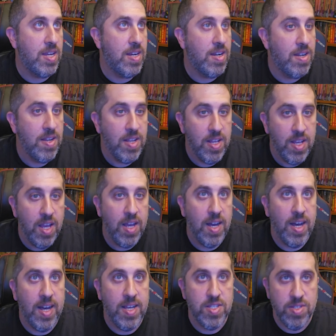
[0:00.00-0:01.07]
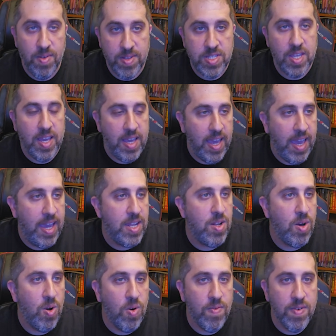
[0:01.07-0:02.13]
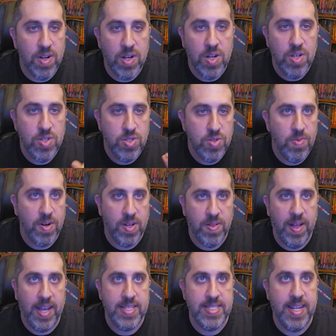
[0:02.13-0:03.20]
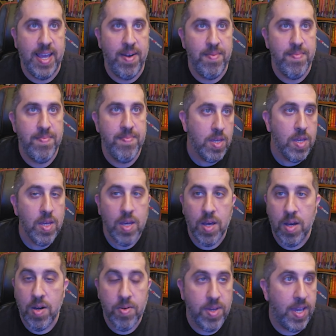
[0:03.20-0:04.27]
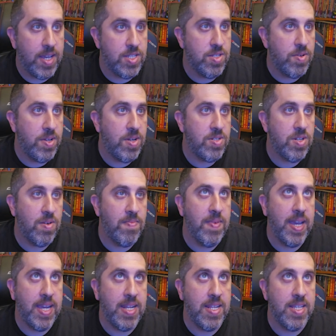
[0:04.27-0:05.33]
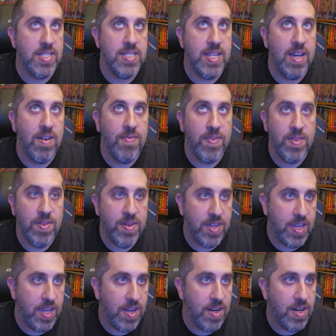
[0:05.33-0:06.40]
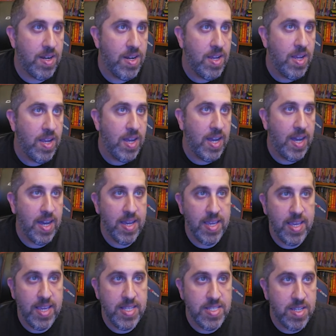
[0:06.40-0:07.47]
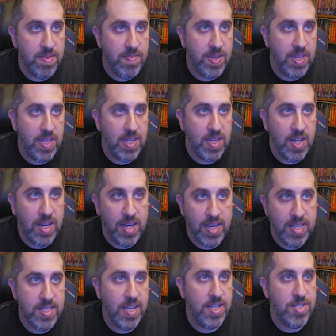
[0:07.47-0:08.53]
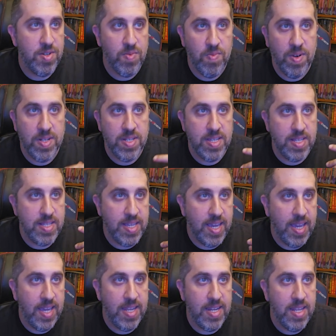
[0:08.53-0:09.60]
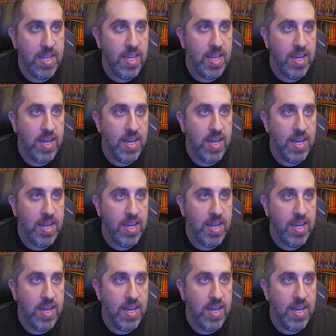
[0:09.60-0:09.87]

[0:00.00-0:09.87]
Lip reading: there. So let's head over to our class now. Okay, so here's our Mechanist. Now, if we look here, he is going to be hit dice are 1d10.